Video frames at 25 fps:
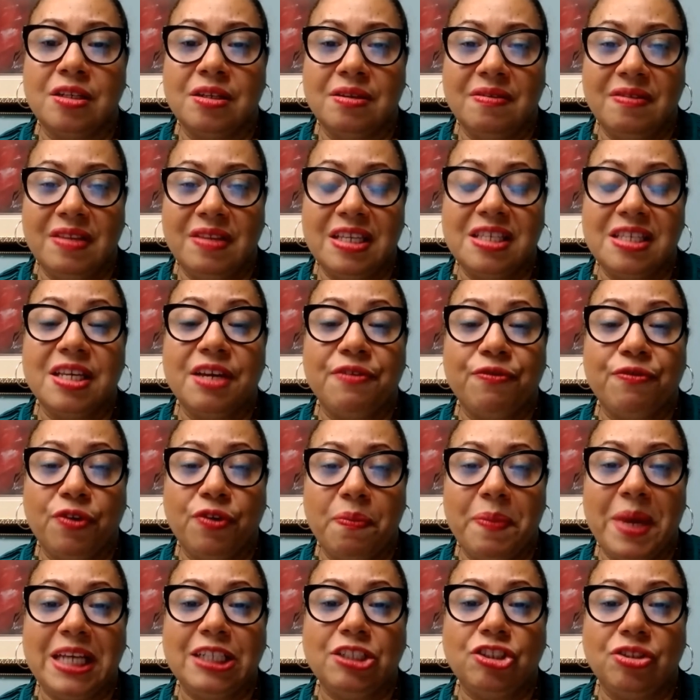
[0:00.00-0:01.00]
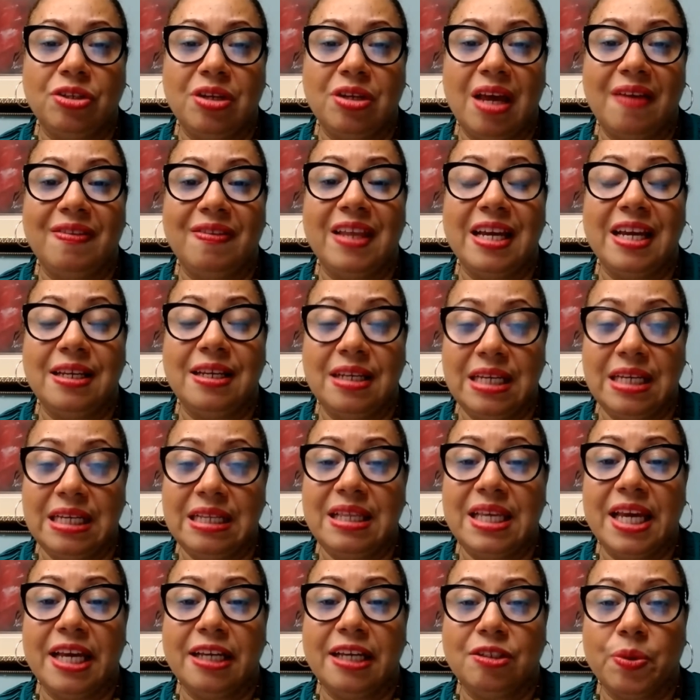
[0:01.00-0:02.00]
this information and they need
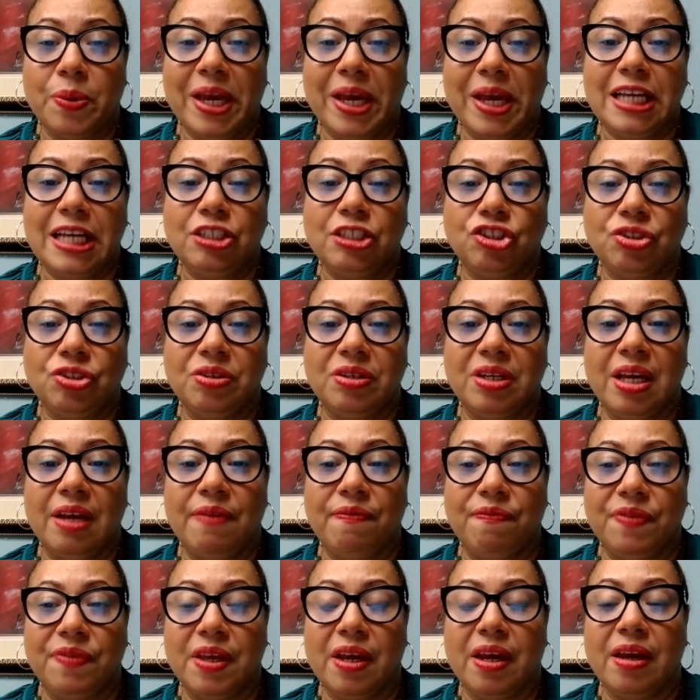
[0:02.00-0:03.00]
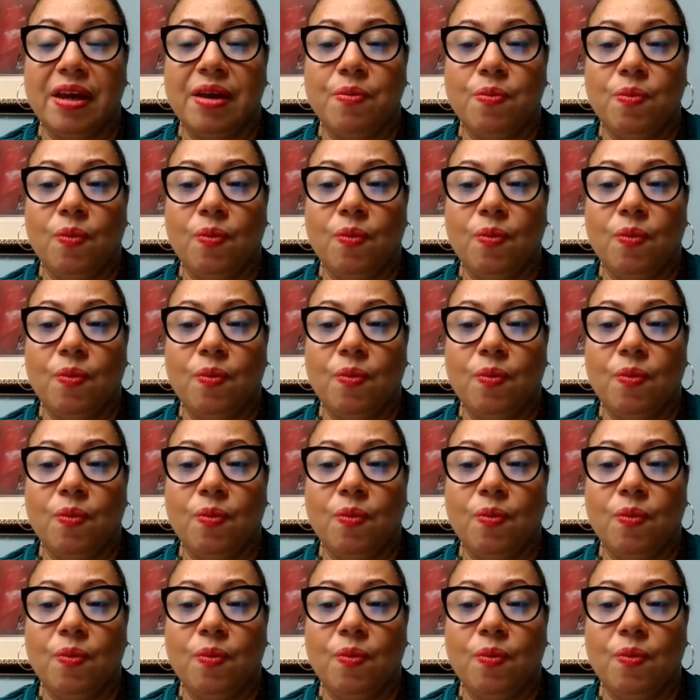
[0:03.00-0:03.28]
the education if they